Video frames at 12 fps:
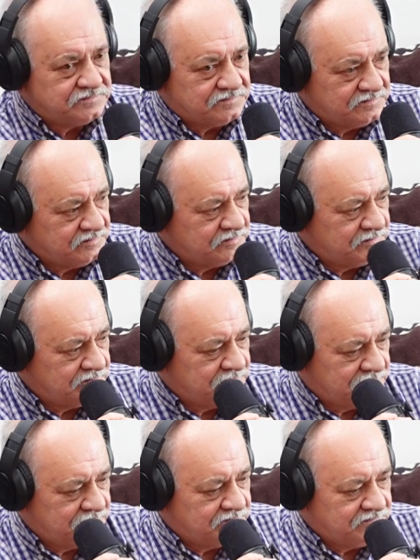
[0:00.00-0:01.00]
it's
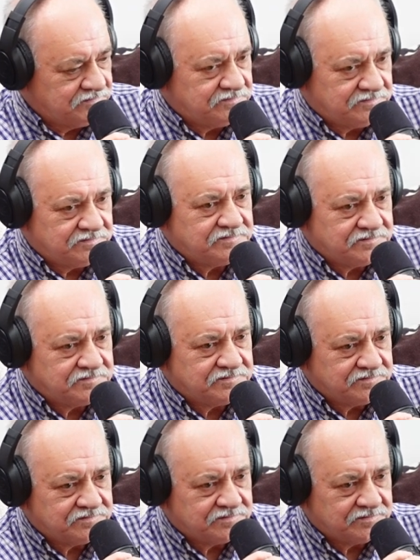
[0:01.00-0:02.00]
phenomenal. So you
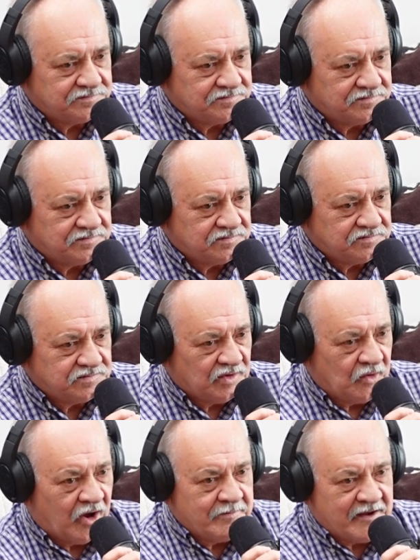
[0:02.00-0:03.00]
got to see it. So I'm looking
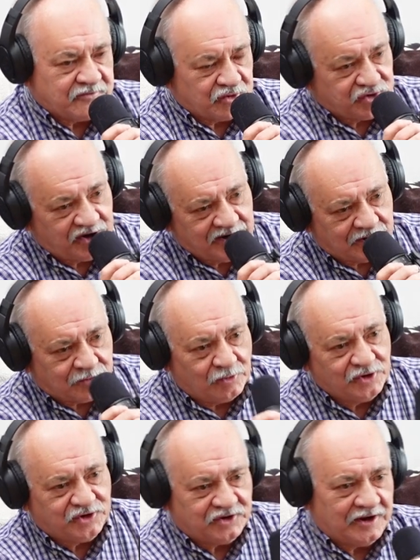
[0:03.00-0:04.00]
forward to it. I'm after seeing it
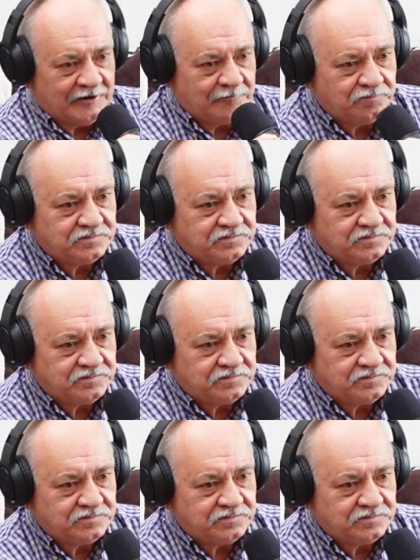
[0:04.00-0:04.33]
twice, then.